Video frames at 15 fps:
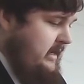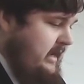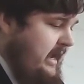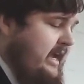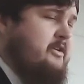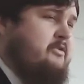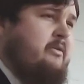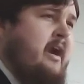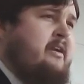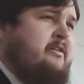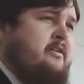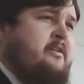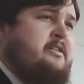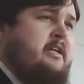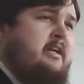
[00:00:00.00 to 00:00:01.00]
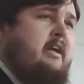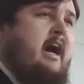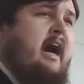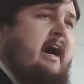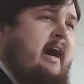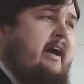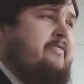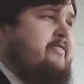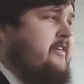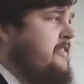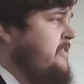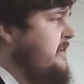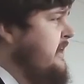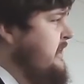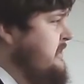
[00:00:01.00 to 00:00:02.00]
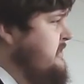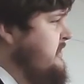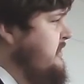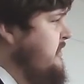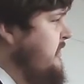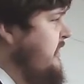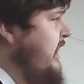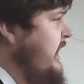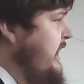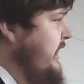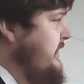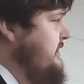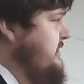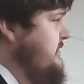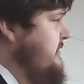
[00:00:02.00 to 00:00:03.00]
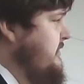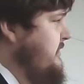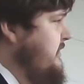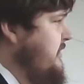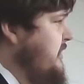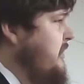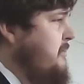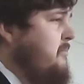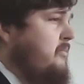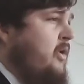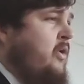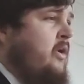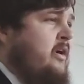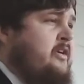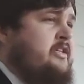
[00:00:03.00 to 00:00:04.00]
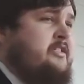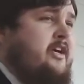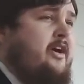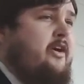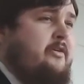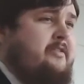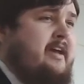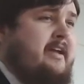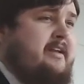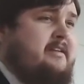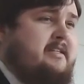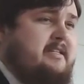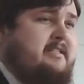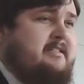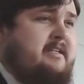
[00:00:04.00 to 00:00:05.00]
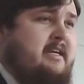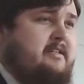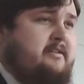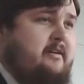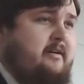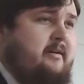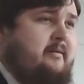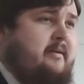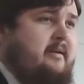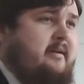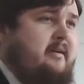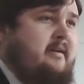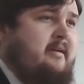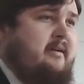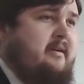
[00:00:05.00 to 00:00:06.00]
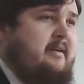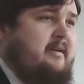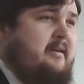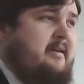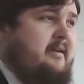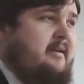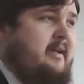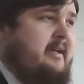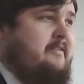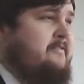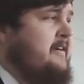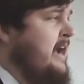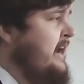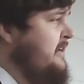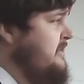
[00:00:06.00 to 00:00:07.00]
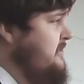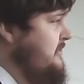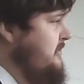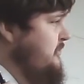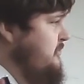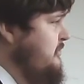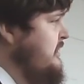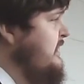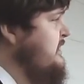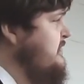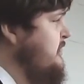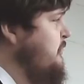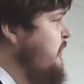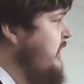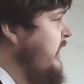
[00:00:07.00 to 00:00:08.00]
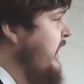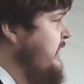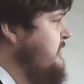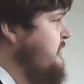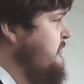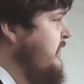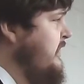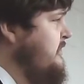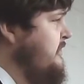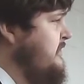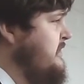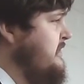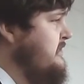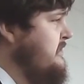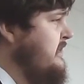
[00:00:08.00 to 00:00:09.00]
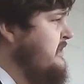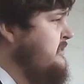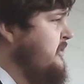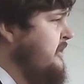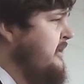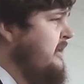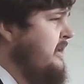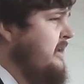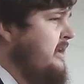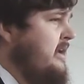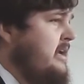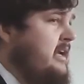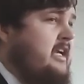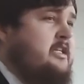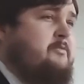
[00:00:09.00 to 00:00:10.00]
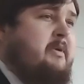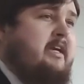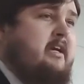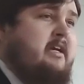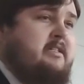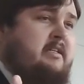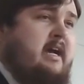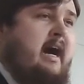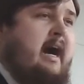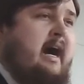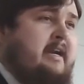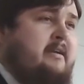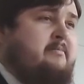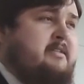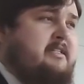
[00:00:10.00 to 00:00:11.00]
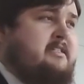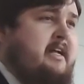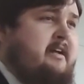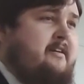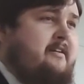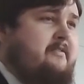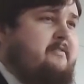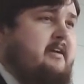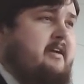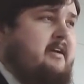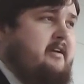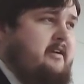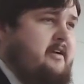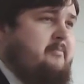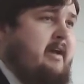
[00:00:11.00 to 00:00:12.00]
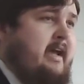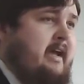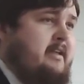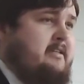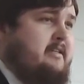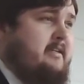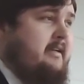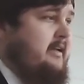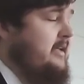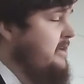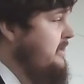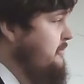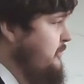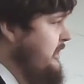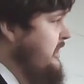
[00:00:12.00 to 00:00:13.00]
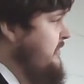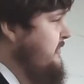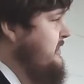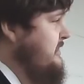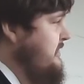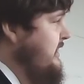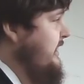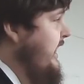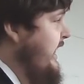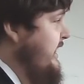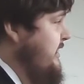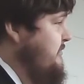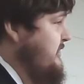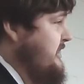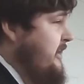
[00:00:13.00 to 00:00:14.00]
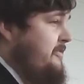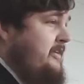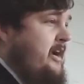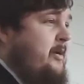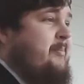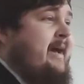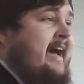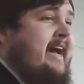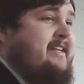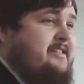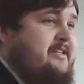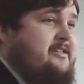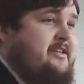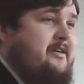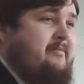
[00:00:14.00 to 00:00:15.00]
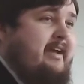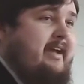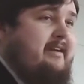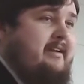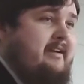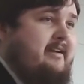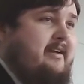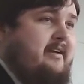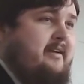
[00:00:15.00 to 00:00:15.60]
and render to God the things that are God's, more so than to Caesar. In fact, the reason we ought to render to Caesar is because God Himself commands it. And we even see God Himself in our passage commanded